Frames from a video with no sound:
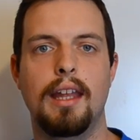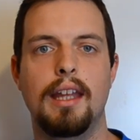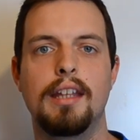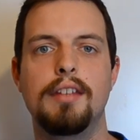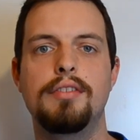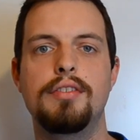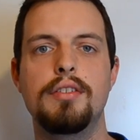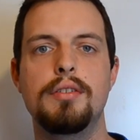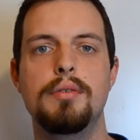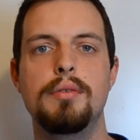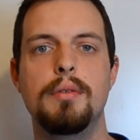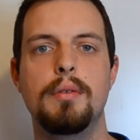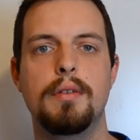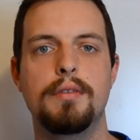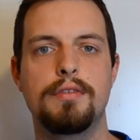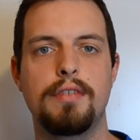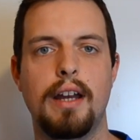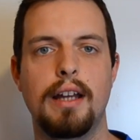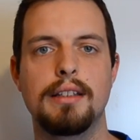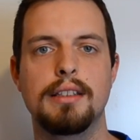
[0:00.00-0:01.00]
If you
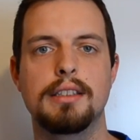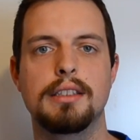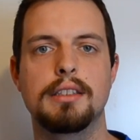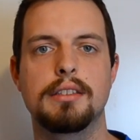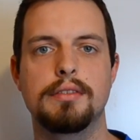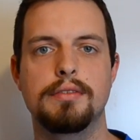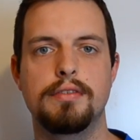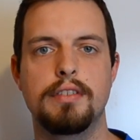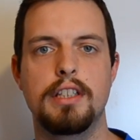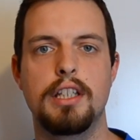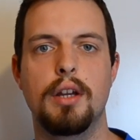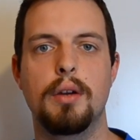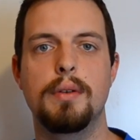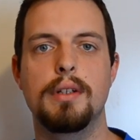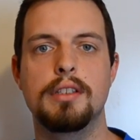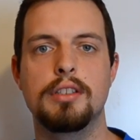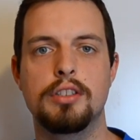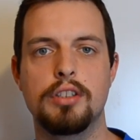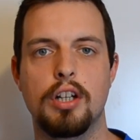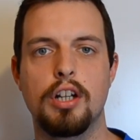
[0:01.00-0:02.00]
found this video
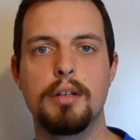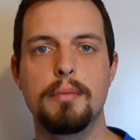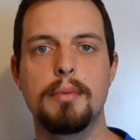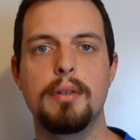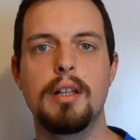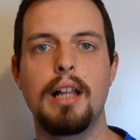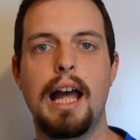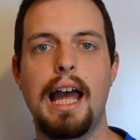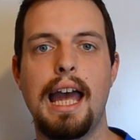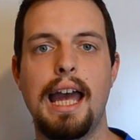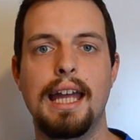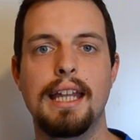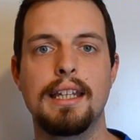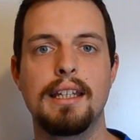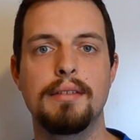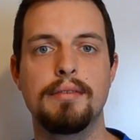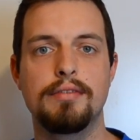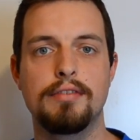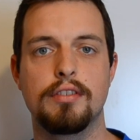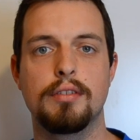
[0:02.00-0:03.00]
enjoyable and
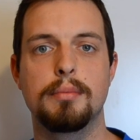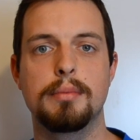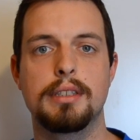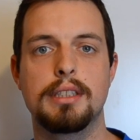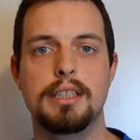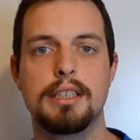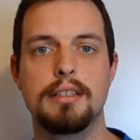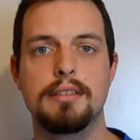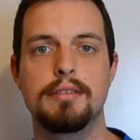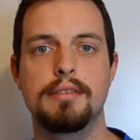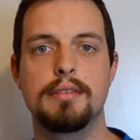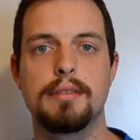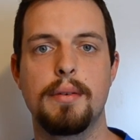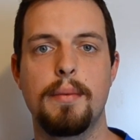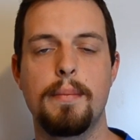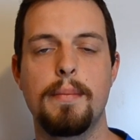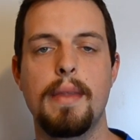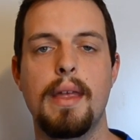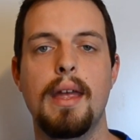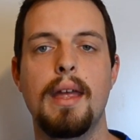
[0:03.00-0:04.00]
informative,
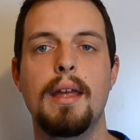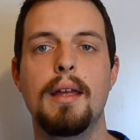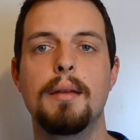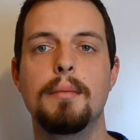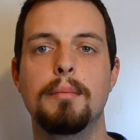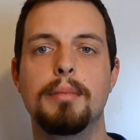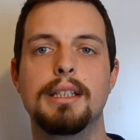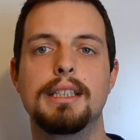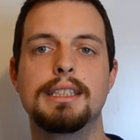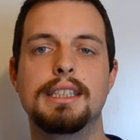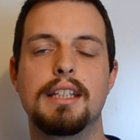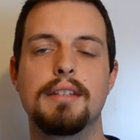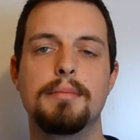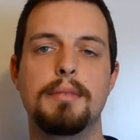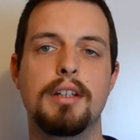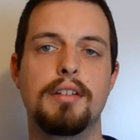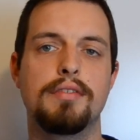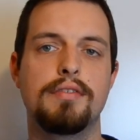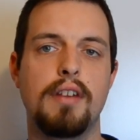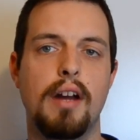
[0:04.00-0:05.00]
please give
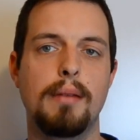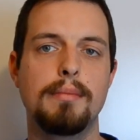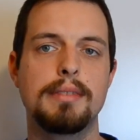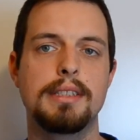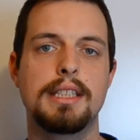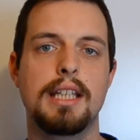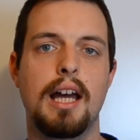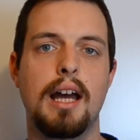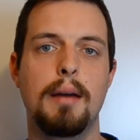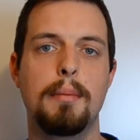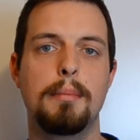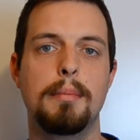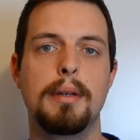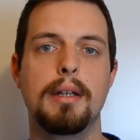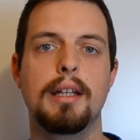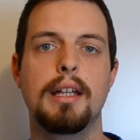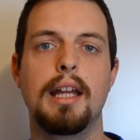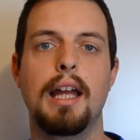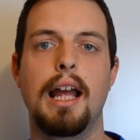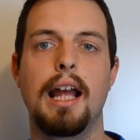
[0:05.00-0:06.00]
me a thumbs up,
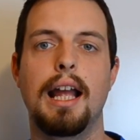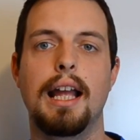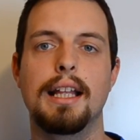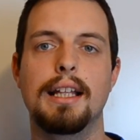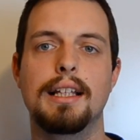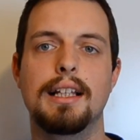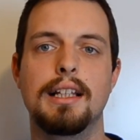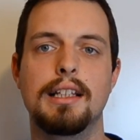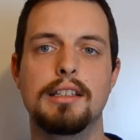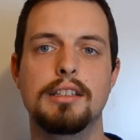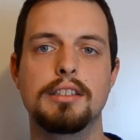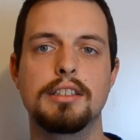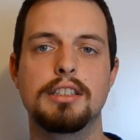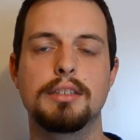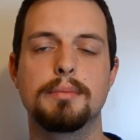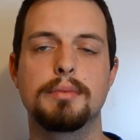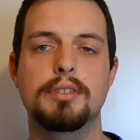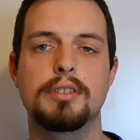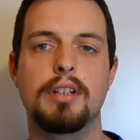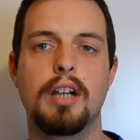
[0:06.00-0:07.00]
click on
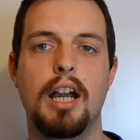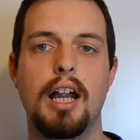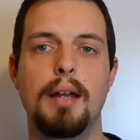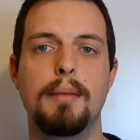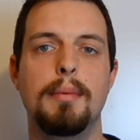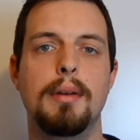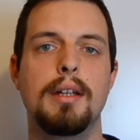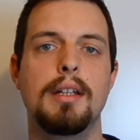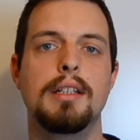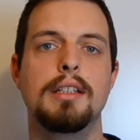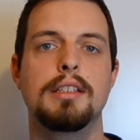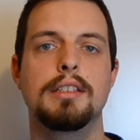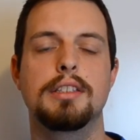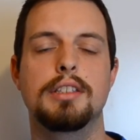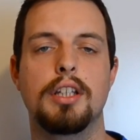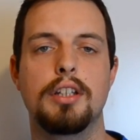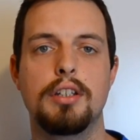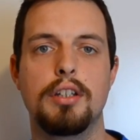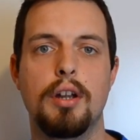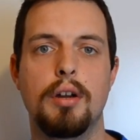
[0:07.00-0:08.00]
subscribe
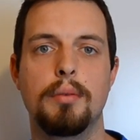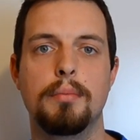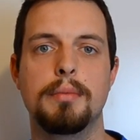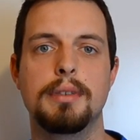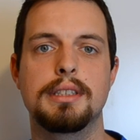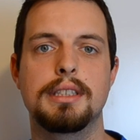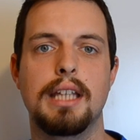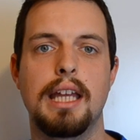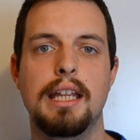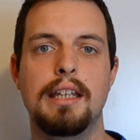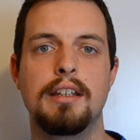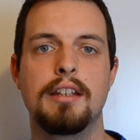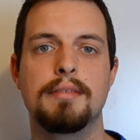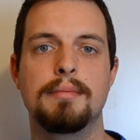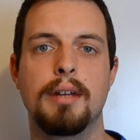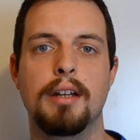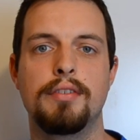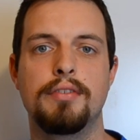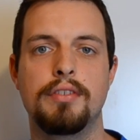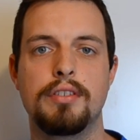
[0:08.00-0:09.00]
so you don't miss any of
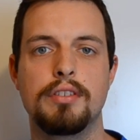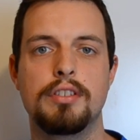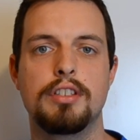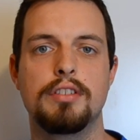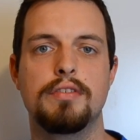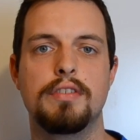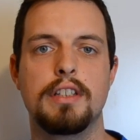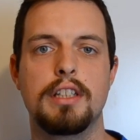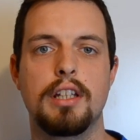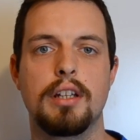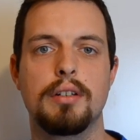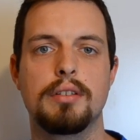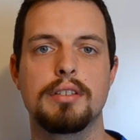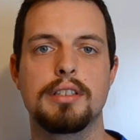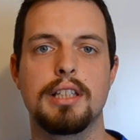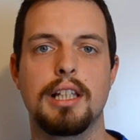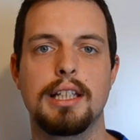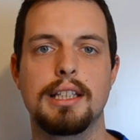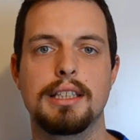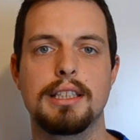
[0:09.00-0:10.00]
my future
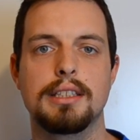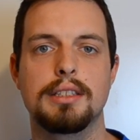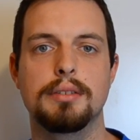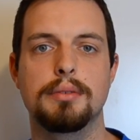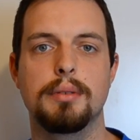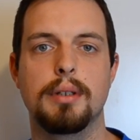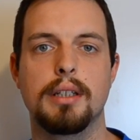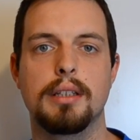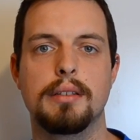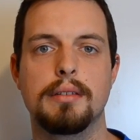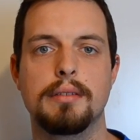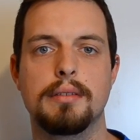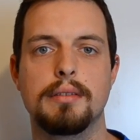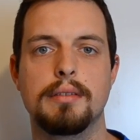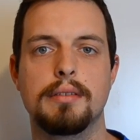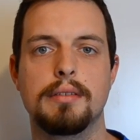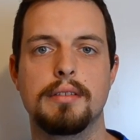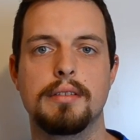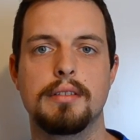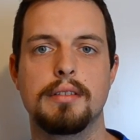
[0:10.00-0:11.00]
videos like this one.
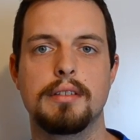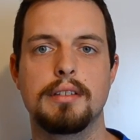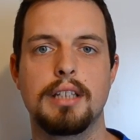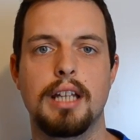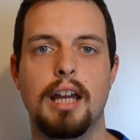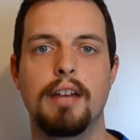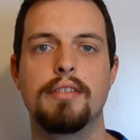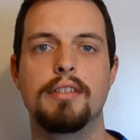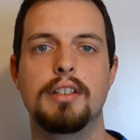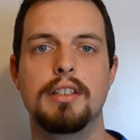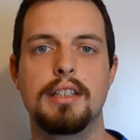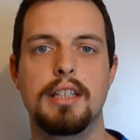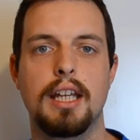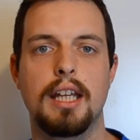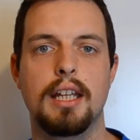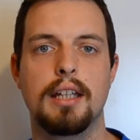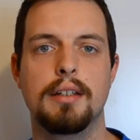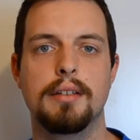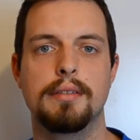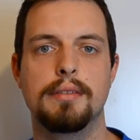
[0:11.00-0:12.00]
Have a good day.